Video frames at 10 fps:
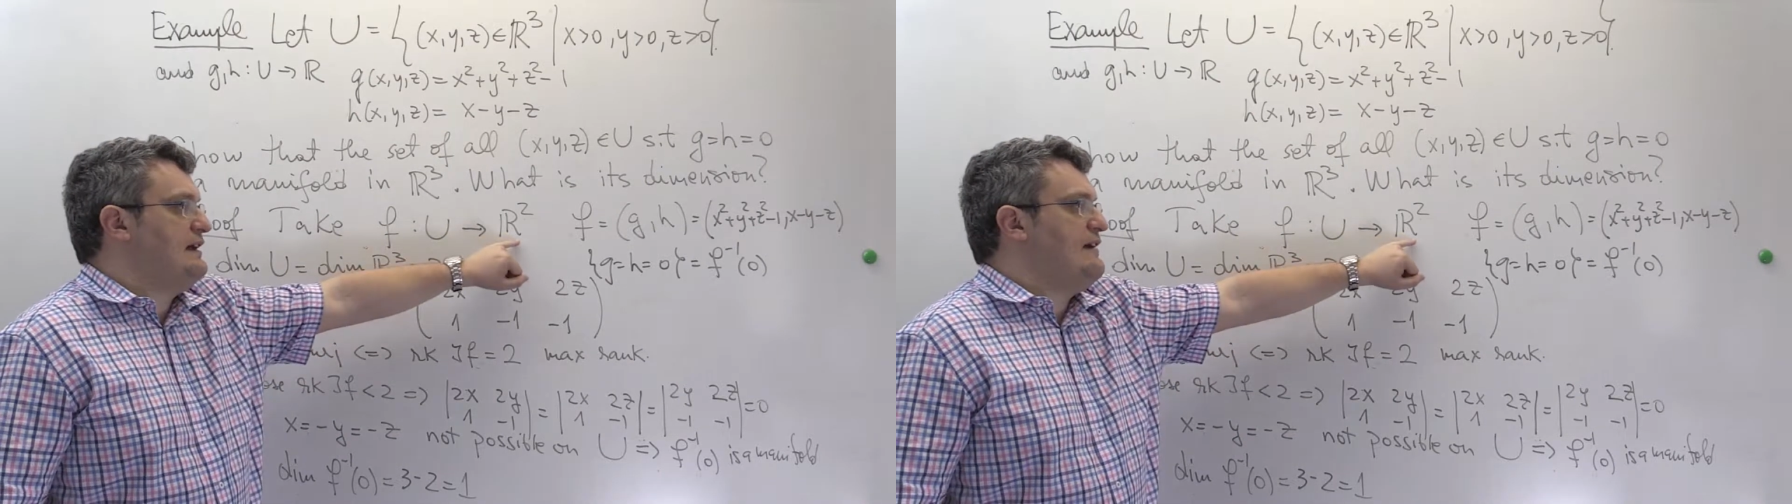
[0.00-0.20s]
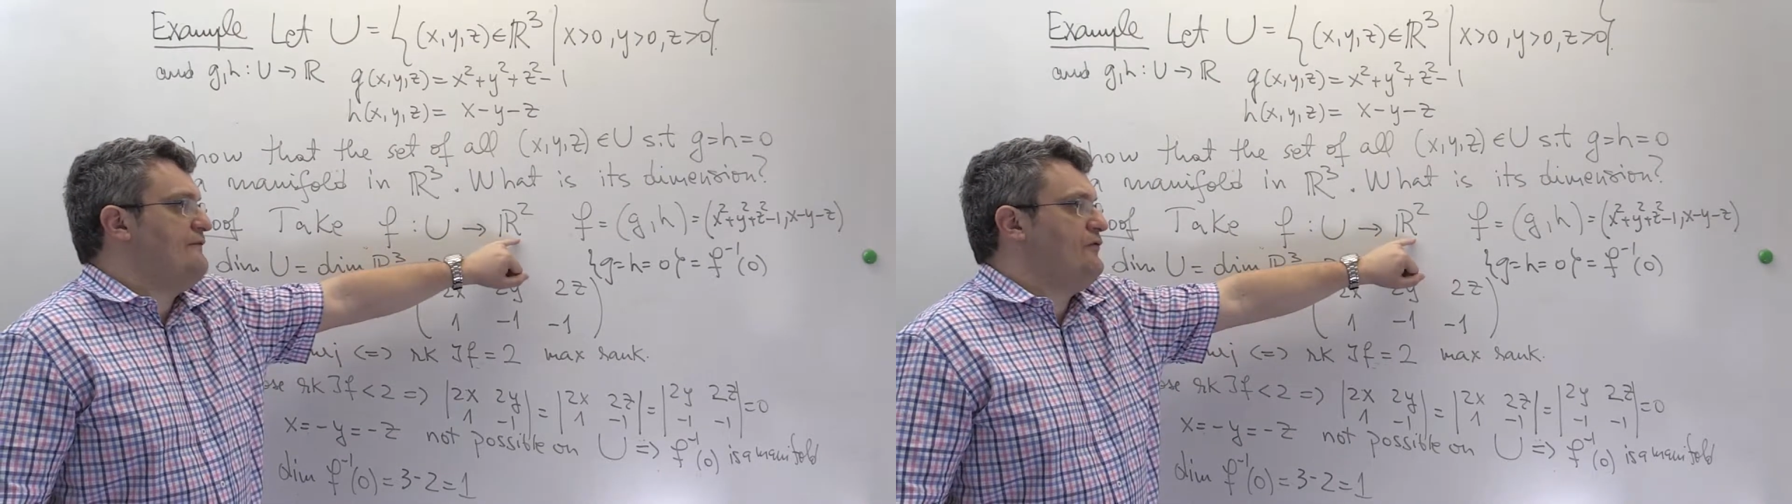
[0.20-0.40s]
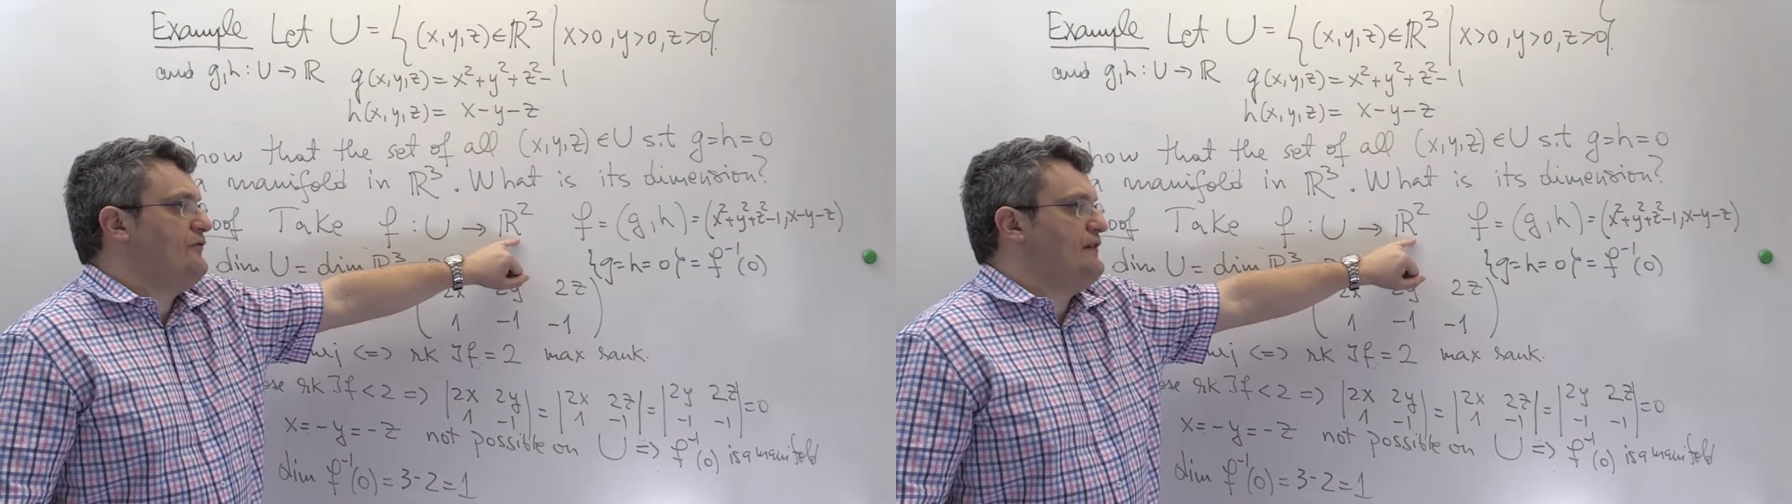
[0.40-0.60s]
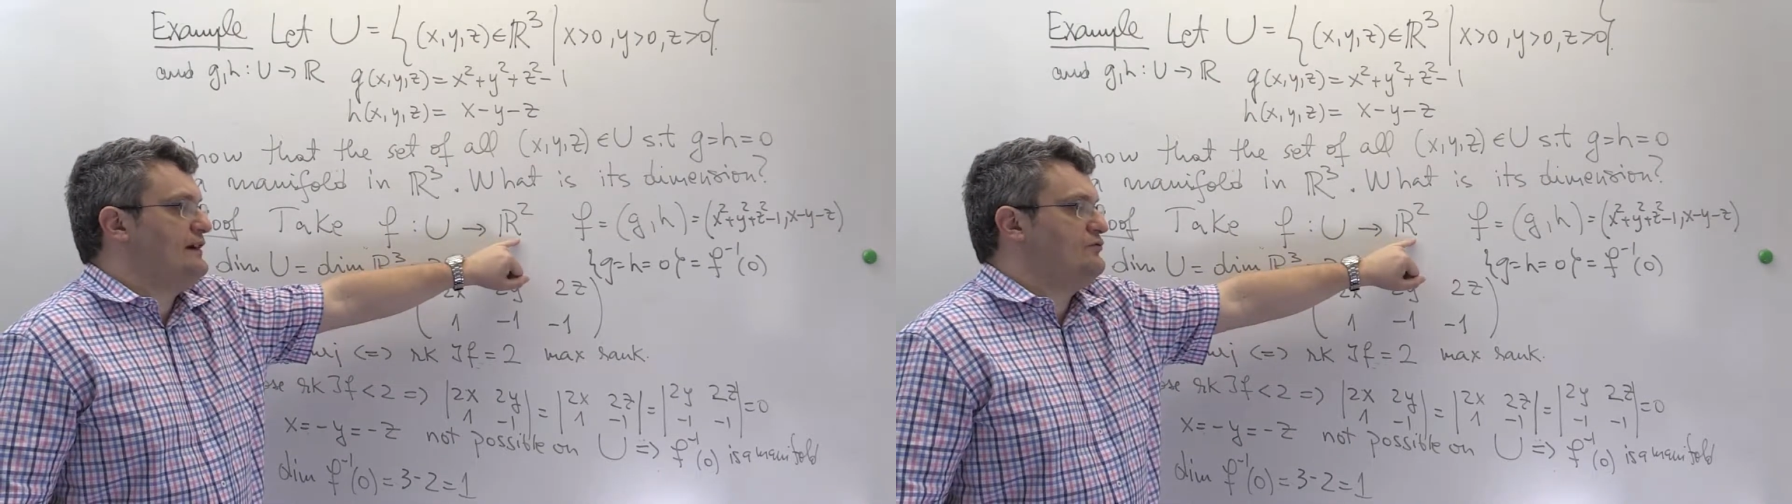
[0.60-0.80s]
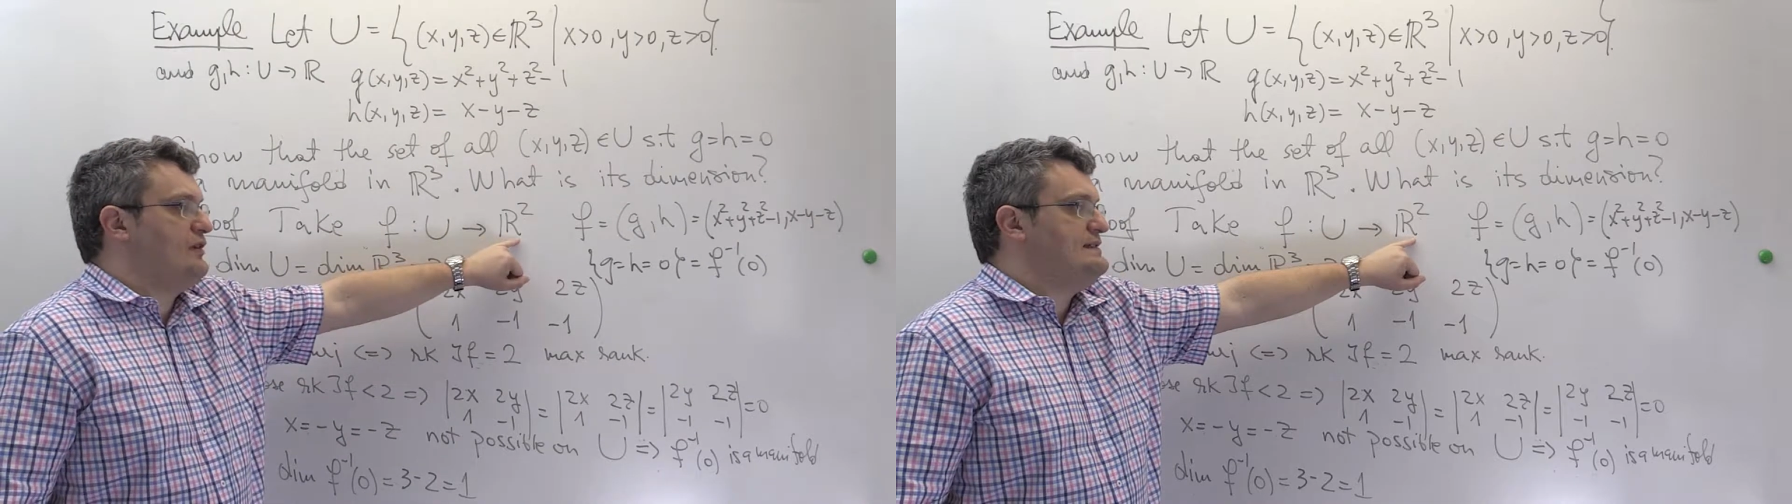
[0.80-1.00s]
f of
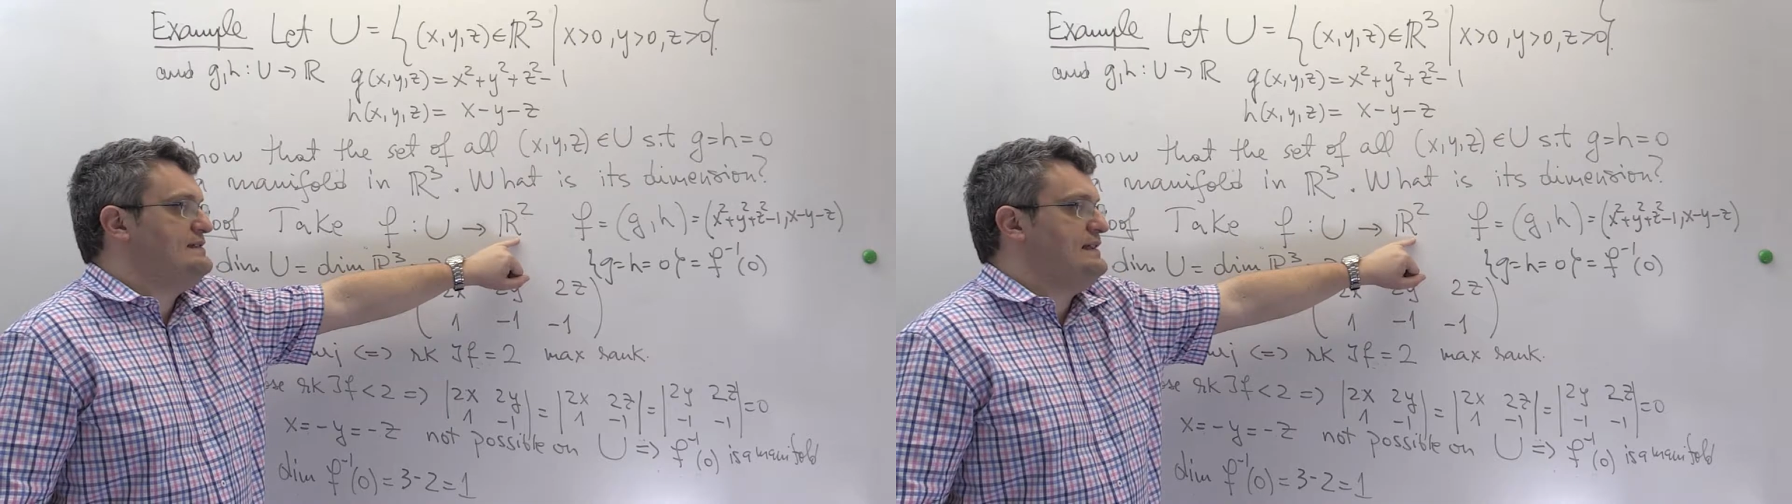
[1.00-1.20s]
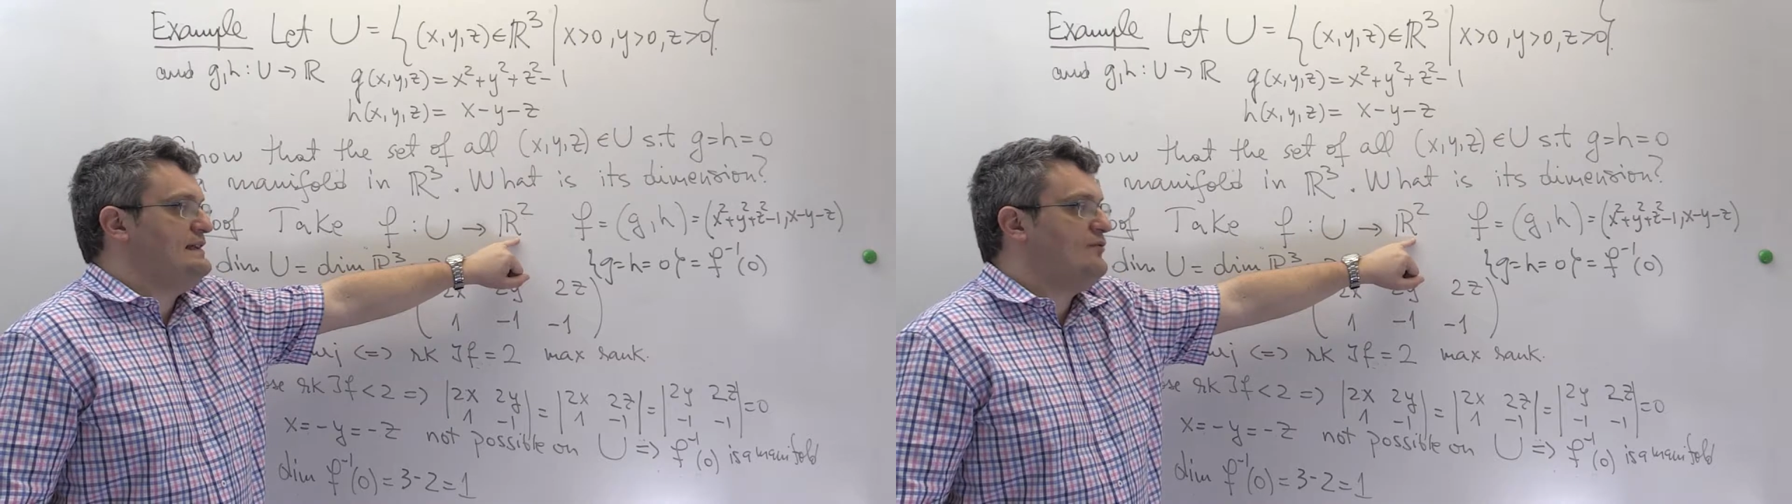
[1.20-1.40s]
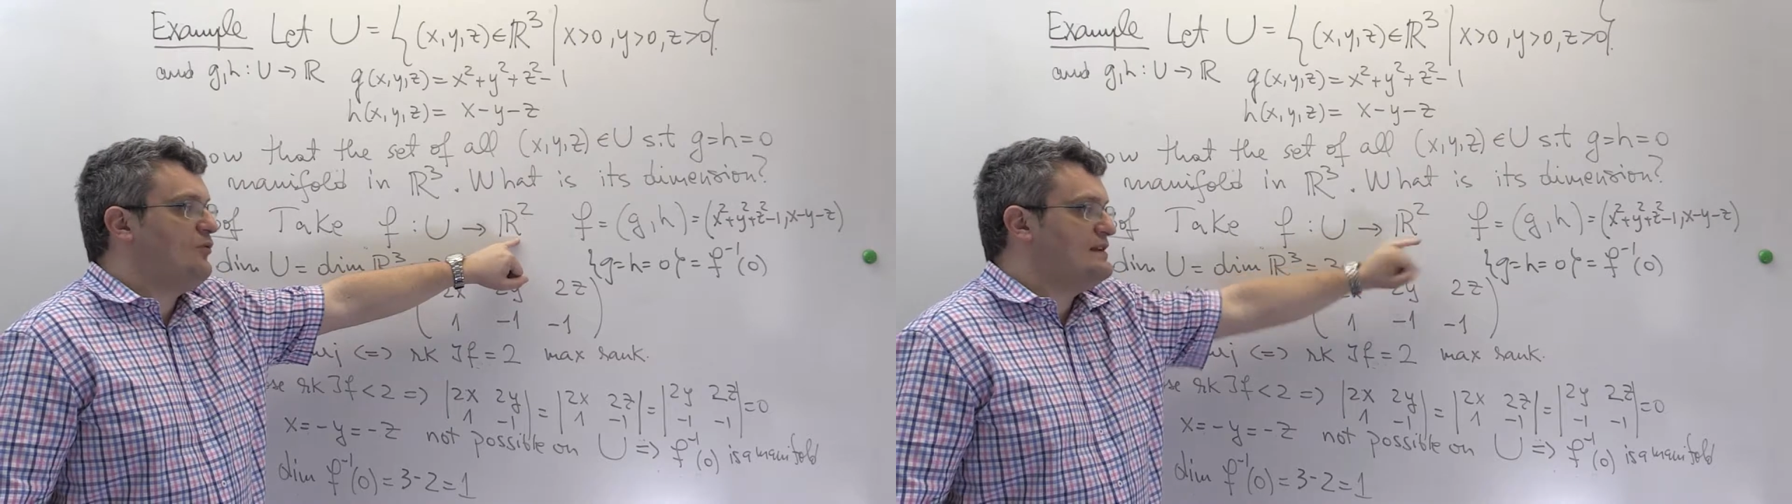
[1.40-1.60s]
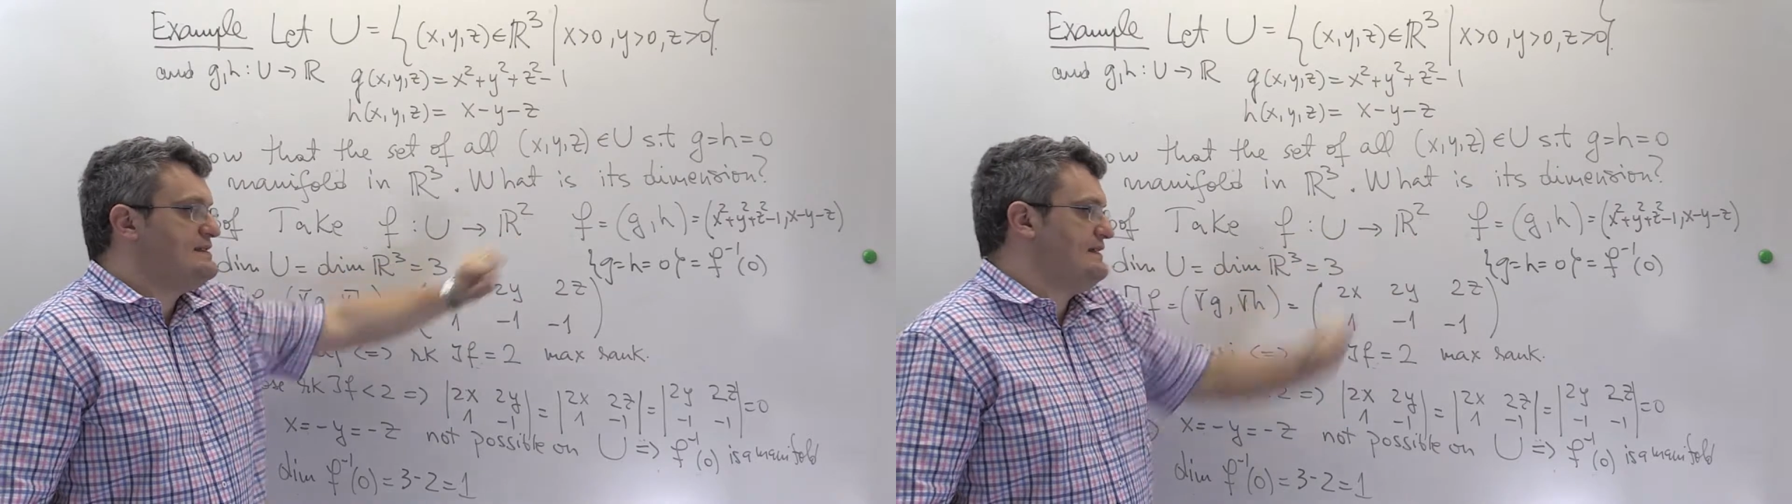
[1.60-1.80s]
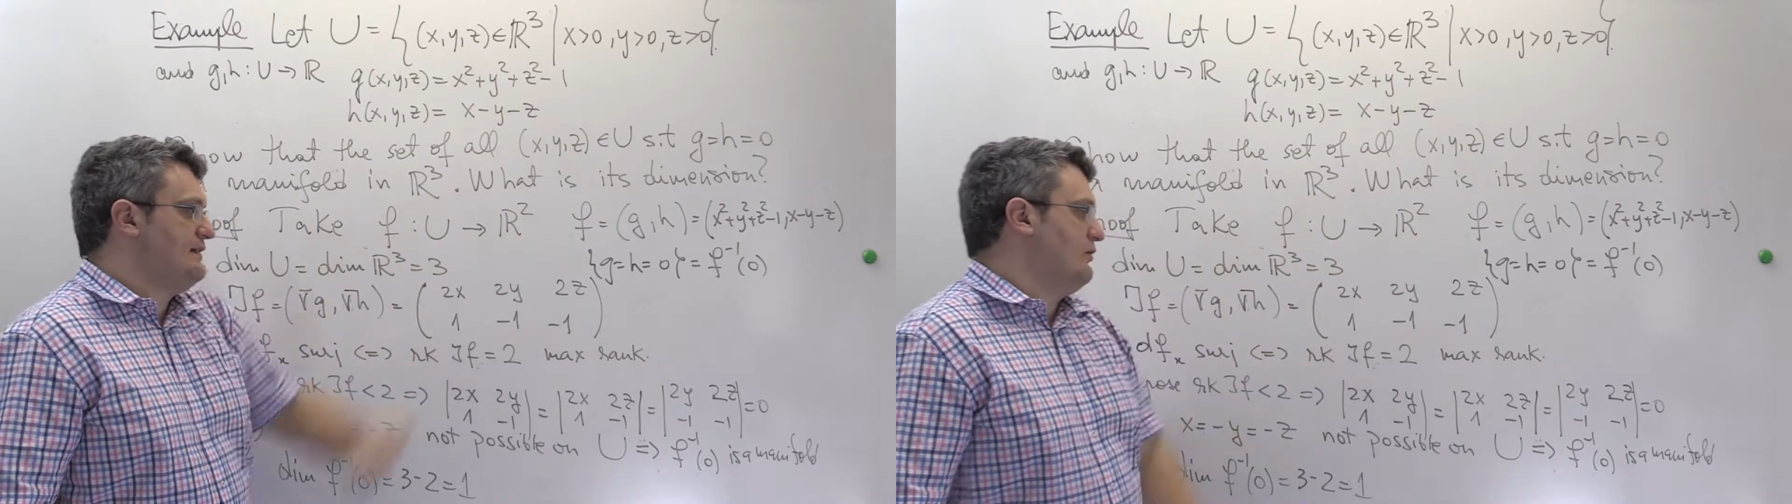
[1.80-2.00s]
xyz equals
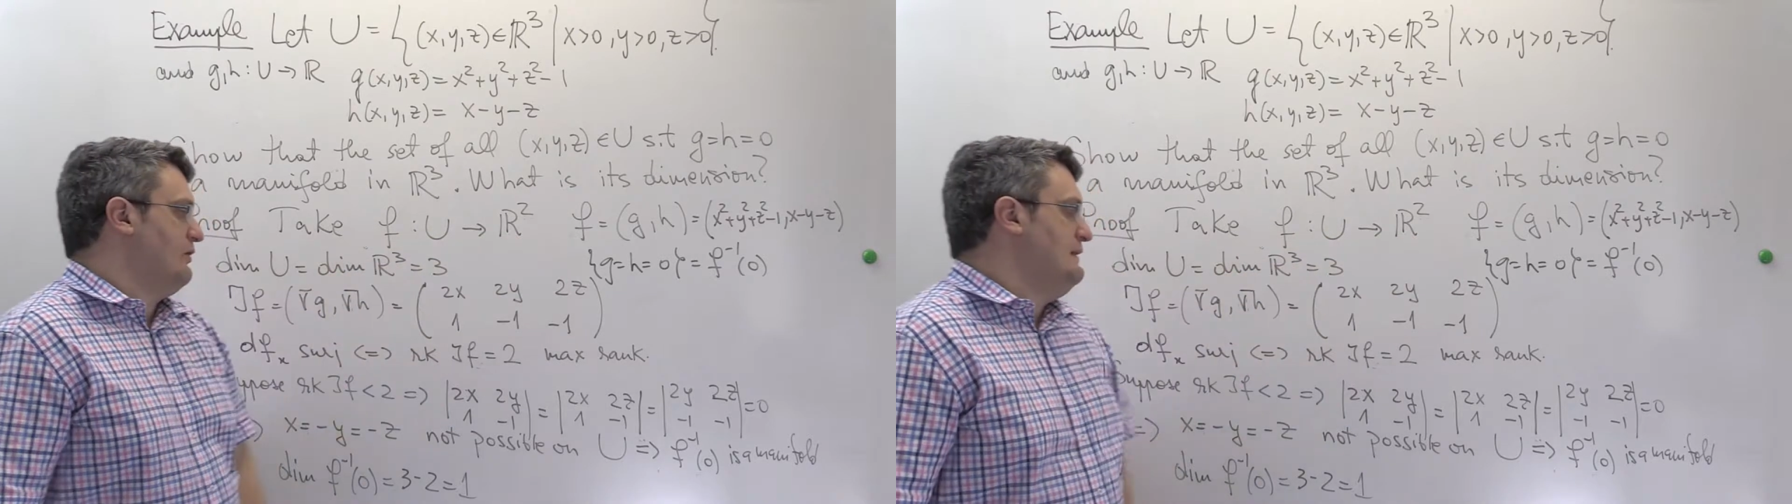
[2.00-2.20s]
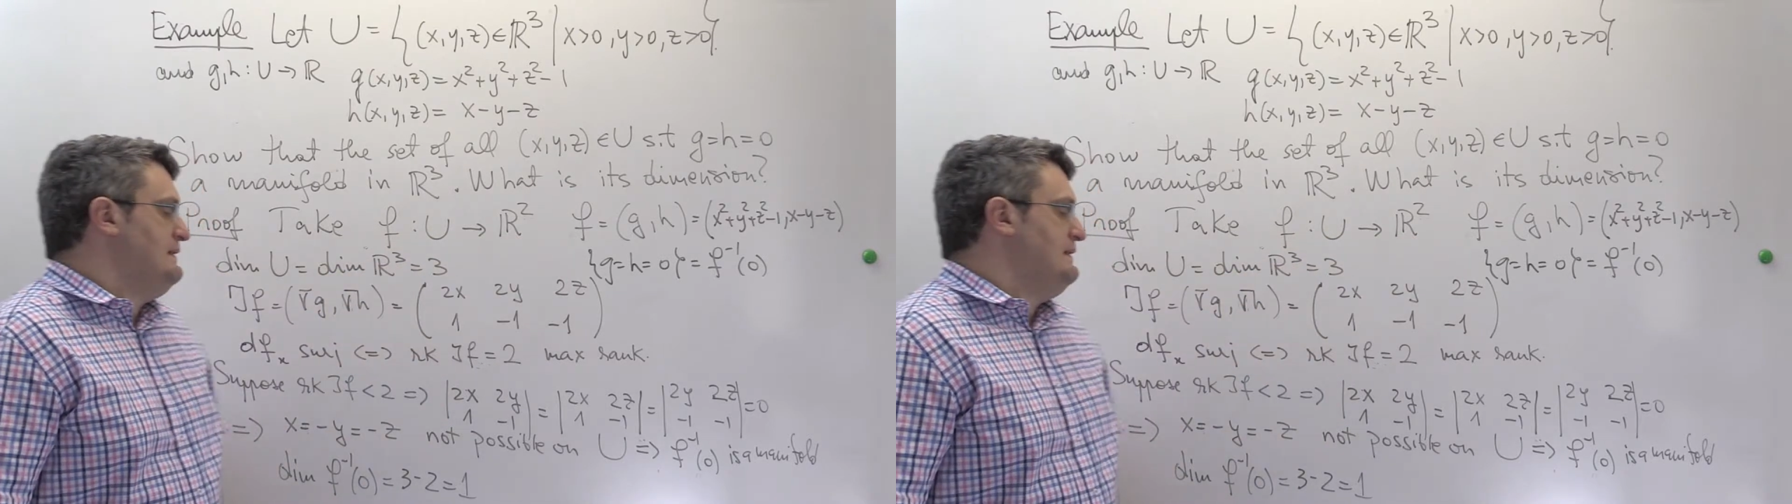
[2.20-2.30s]
0.